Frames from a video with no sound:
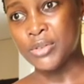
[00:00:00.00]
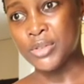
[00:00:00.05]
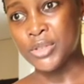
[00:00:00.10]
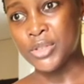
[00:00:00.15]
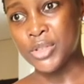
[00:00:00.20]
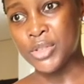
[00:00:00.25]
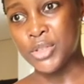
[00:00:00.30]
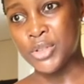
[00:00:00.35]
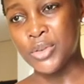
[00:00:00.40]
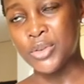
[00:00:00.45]

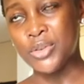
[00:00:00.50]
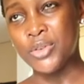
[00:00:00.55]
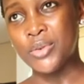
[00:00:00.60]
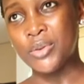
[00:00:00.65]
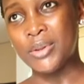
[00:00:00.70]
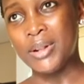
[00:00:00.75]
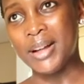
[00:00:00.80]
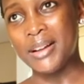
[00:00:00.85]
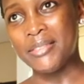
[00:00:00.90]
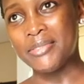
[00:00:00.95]
stew,
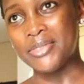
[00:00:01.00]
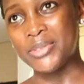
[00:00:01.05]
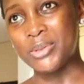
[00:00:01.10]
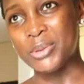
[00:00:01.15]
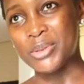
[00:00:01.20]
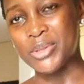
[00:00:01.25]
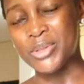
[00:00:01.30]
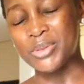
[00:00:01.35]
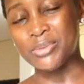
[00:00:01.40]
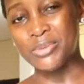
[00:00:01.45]
you'll have
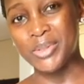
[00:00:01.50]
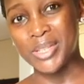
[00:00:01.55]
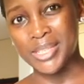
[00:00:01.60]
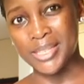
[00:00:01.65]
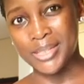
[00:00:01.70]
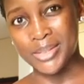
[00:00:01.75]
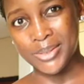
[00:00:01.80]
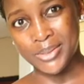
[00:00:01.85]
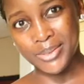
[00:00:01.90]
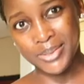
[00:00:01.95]
those
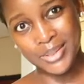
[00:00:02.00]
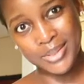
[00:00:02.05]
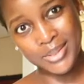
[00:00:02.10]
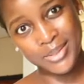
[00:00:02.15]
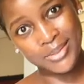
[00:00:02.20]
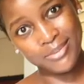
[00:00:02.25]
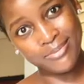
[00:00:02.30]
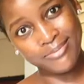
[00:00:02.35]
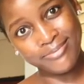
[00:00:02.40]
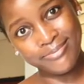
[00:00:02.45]
residues
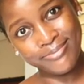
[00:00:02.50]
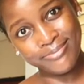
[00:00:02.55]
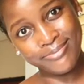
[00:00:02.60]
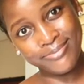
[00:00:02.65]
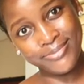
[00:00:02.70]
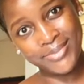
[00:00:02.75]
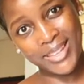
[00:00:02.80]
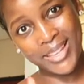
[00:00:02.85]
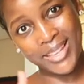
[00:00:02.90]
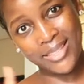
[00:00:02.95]

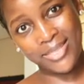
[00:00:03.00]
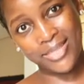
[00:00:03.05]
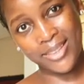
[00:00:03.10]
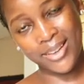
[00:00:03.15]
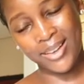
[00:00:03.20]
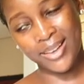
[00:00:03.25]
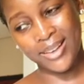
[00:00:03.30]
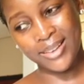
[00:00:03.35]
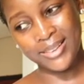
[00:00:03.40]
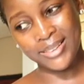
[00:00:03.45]
in
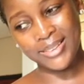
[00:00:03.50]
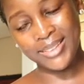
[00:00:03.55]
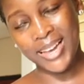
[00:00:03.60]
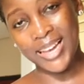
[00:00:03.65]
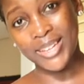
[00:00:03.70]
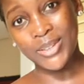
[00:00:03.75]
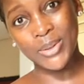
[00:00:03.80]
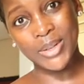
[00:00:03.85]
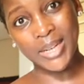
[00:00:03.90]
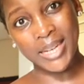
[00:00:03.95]
the, I
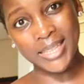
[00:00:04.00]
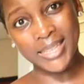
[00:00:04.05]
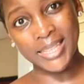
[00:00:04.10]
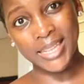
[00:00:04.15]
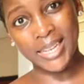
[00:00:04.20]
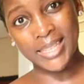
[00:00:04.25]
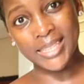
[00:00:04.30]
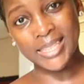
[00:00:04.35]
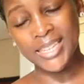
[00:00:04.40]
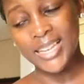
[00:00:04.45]
don't like
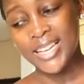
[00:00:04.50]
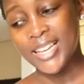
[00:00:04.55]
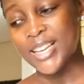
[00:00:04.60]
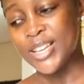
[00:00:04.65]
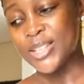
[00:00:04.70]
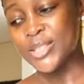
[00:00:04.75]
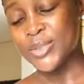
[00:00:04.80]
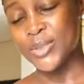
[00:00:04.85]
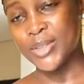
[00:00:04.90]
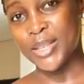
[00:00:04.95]
that.
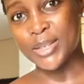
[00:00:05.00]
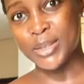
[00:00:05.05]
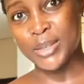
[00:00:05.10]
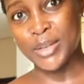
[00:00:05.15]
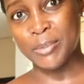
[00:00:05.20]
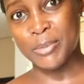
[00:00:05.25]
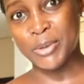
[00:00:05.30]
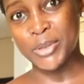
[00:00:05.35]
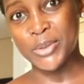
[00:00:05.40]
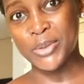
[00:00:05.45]
So that's what
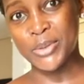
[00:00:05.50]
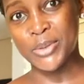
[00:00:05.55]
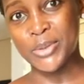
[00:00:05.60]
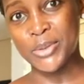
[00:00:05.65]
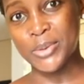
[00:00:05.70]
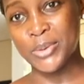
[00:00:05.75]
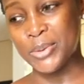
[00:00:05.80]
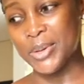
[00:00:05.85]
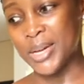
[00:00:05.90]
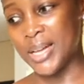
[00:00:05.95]
I'm going to
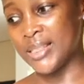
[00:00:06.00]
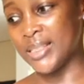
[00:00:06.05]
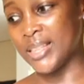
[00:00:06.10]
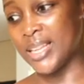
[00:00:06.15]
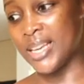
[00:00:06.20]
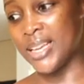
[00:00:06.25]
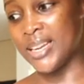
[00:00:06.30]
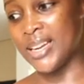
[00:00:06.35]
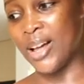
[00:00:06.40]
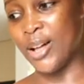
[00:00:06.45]
do, and
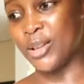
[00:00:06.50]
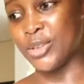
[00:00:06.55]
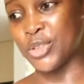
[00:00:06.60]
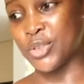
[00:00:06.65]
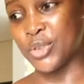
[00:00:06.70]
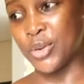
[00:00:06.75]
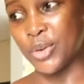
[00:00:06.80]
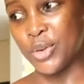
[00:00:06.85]
then I'll show